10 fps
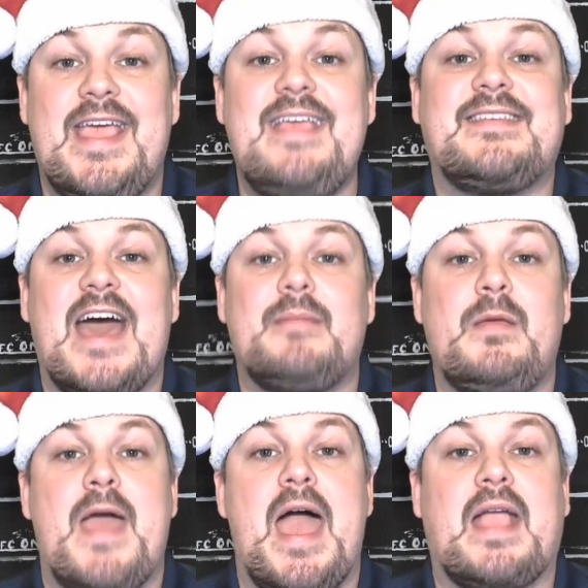He's got to be
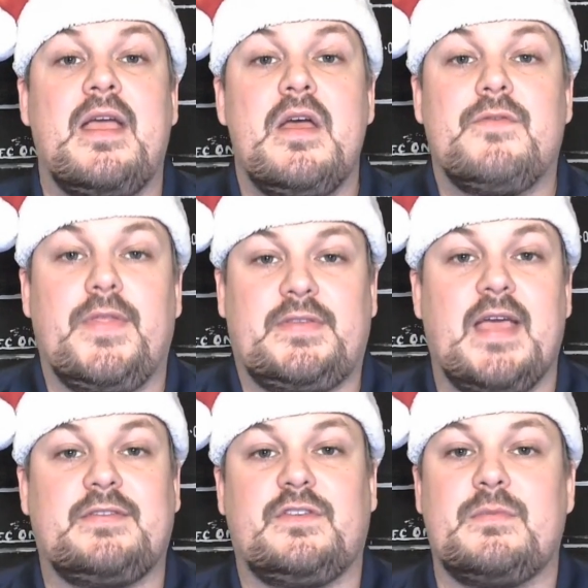back for the
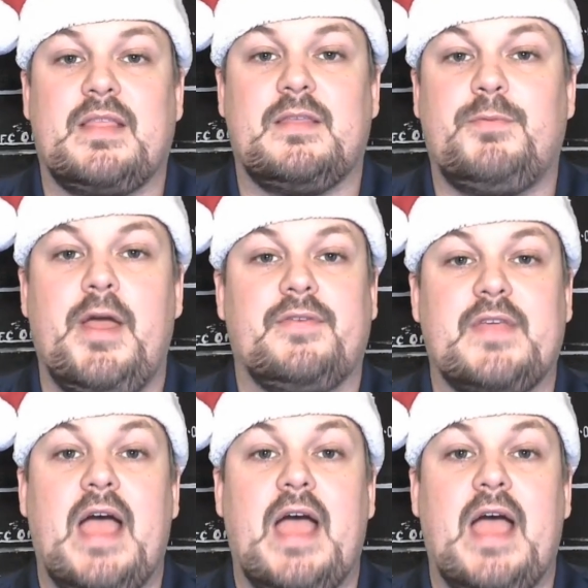Texans to make the playoffs.